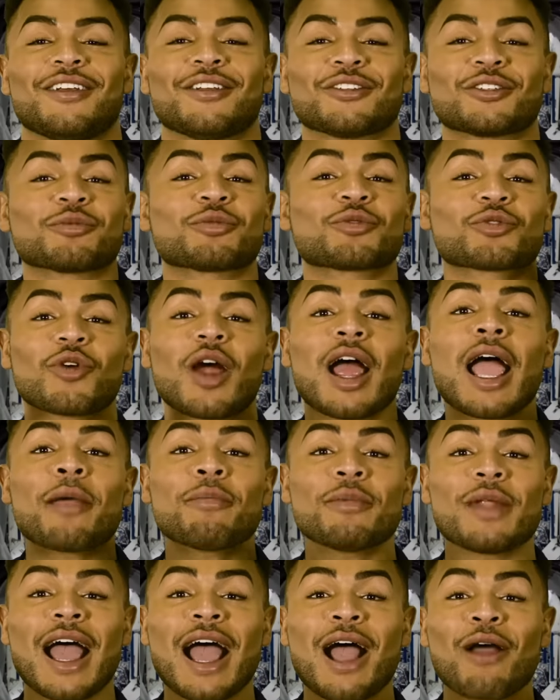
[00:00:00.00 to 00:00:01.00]

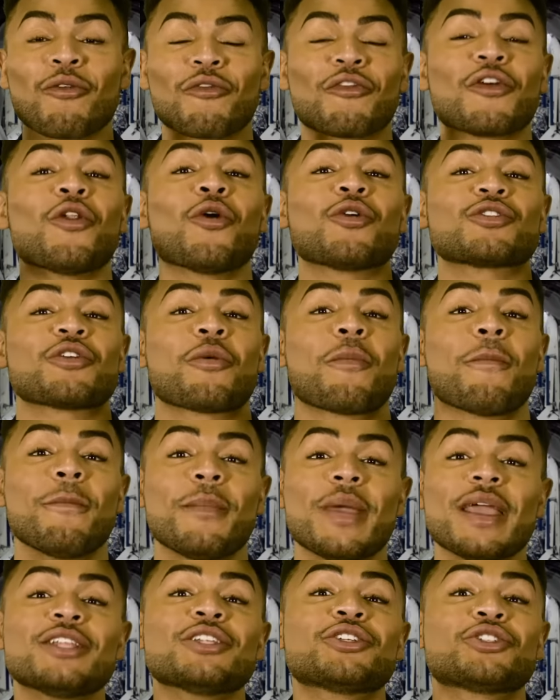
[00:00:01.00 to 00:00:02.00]
Subscribe now for loads of
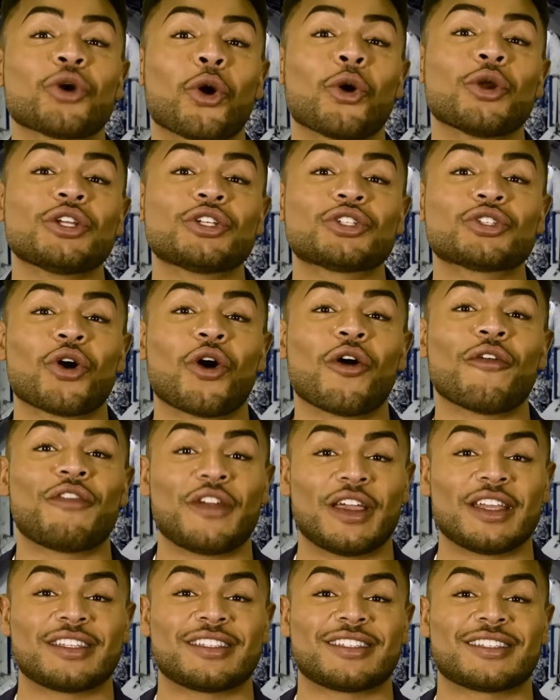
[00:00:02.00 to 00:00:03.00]
mint Geordie Shore
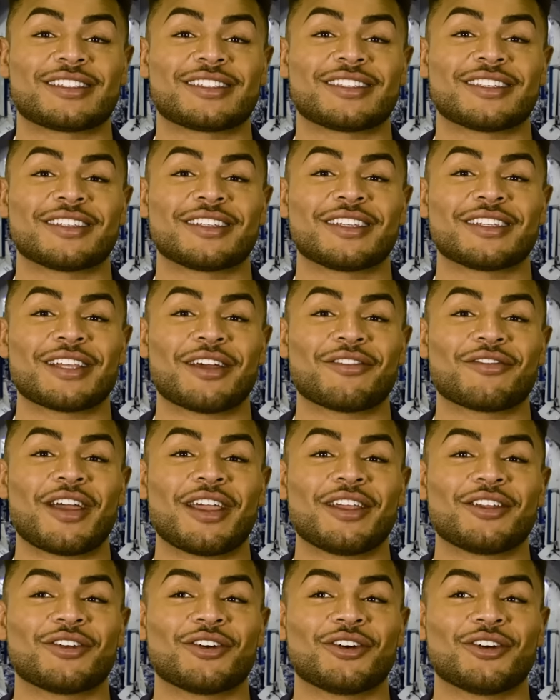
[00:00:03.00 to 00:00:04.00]
vids. Is that
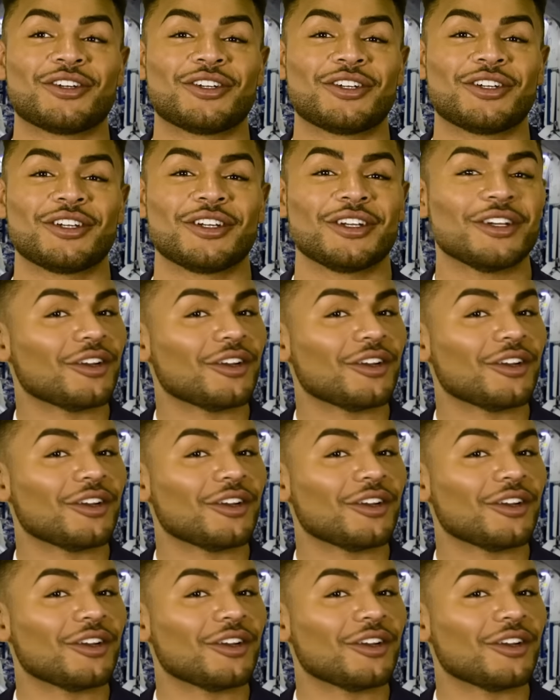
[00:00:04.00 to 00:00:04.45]
right, no?